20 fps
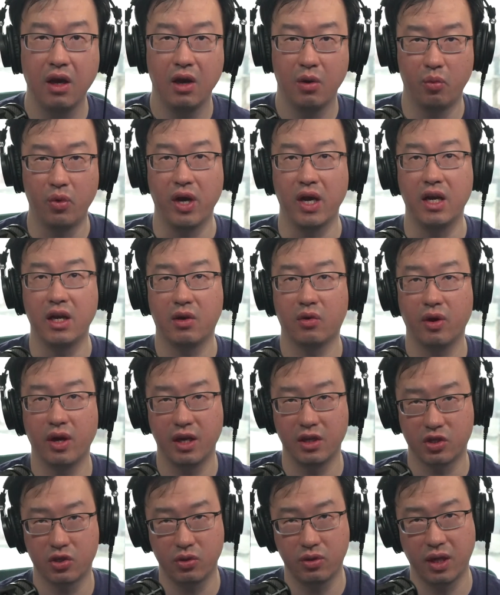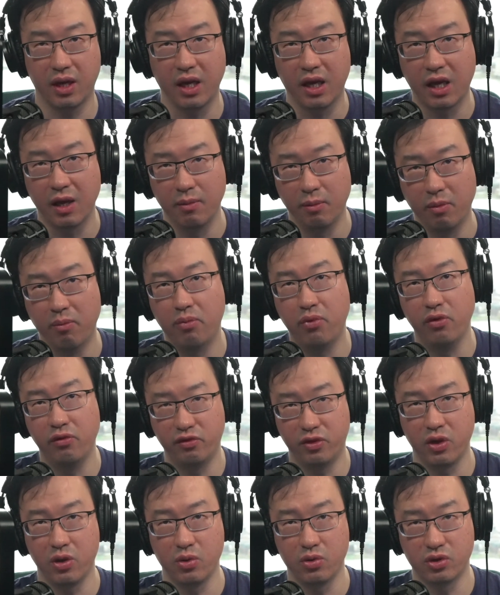We integrate it so that it can improve
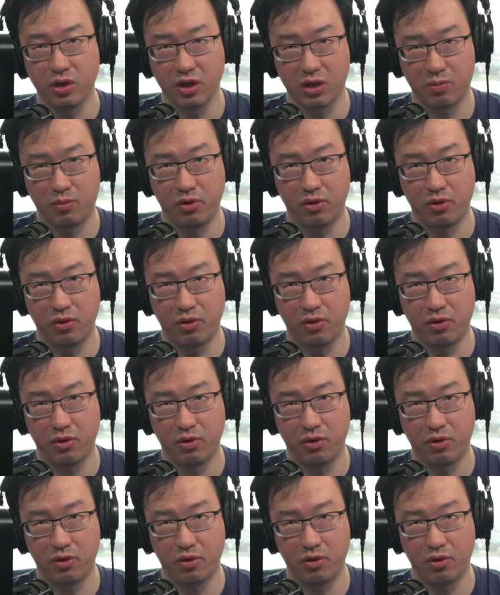the user